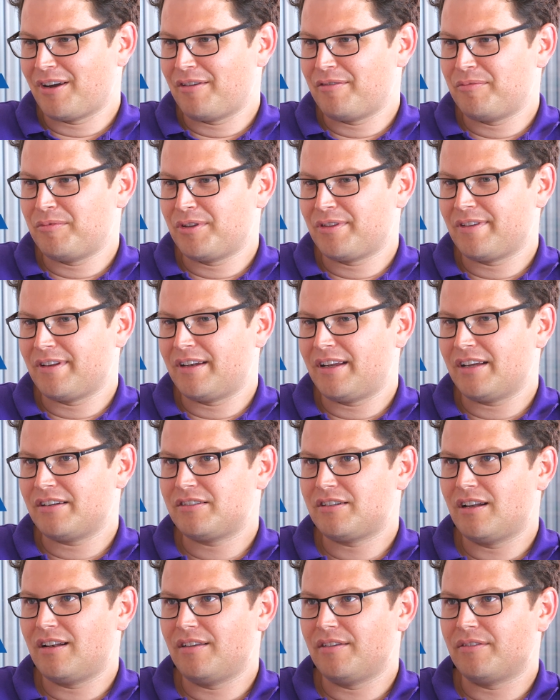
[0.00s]
In the
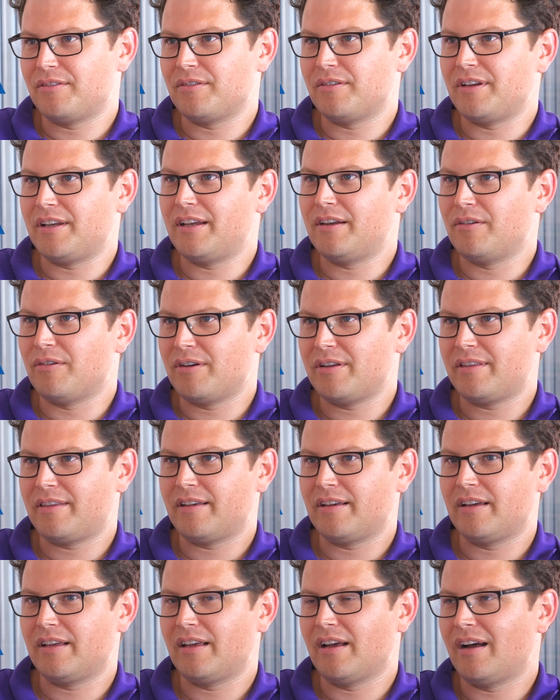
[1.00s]
90s, with the
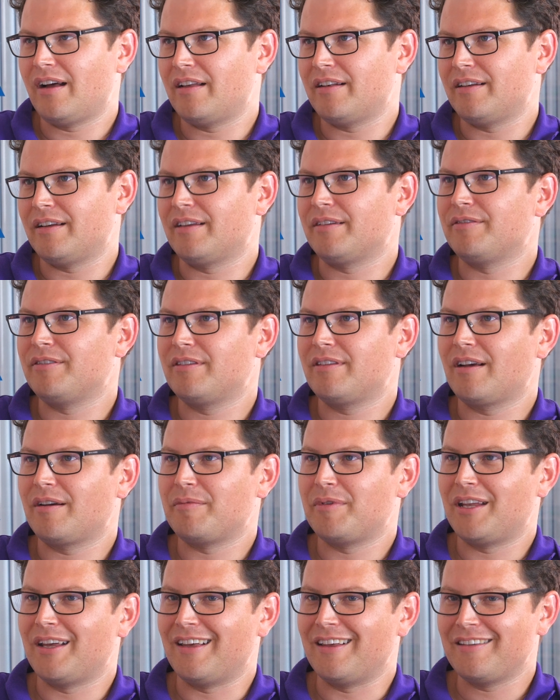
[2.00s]
first wave of the
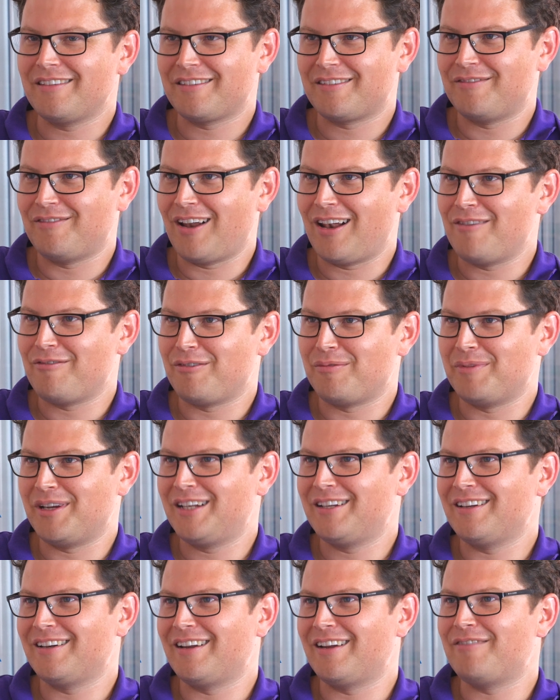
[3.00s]
Internet,
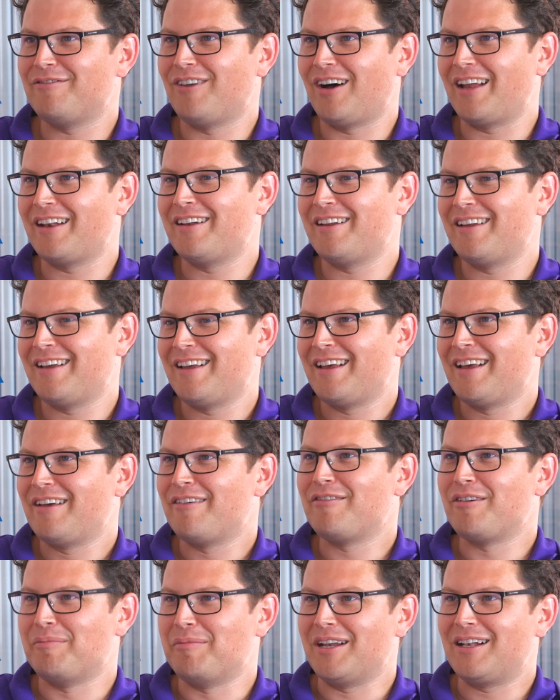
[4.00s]
mediation platforms
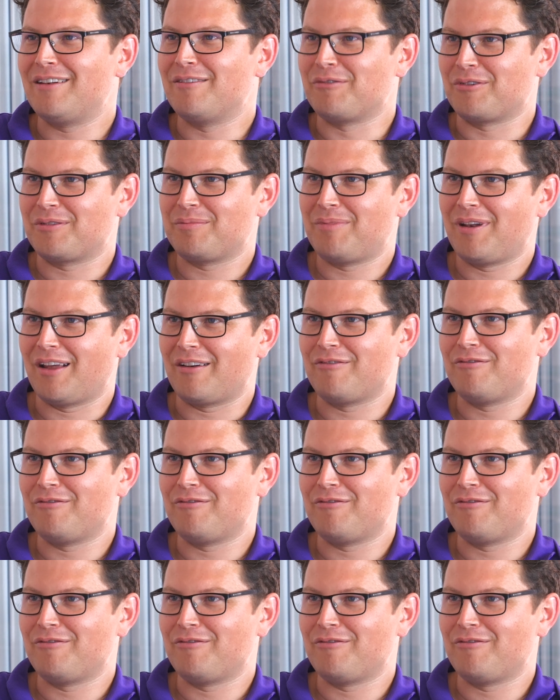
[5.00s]
became modern.